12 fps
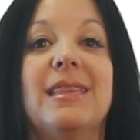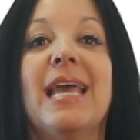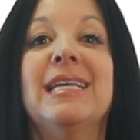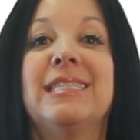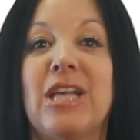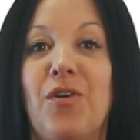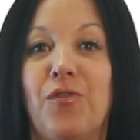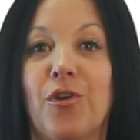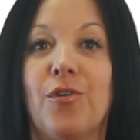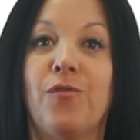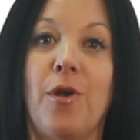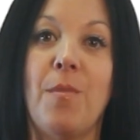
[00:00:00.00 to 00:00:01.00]
They
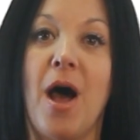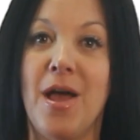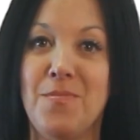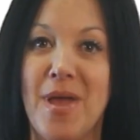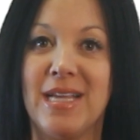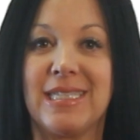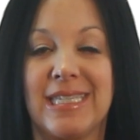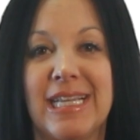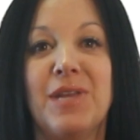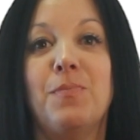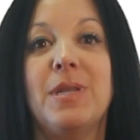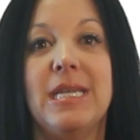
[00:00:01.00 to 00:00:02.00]
suffer from unmet
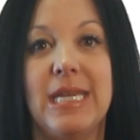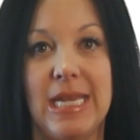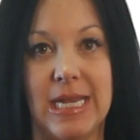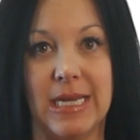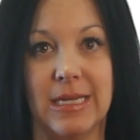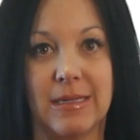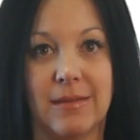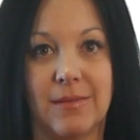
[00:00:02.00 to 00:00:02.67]
sleep need.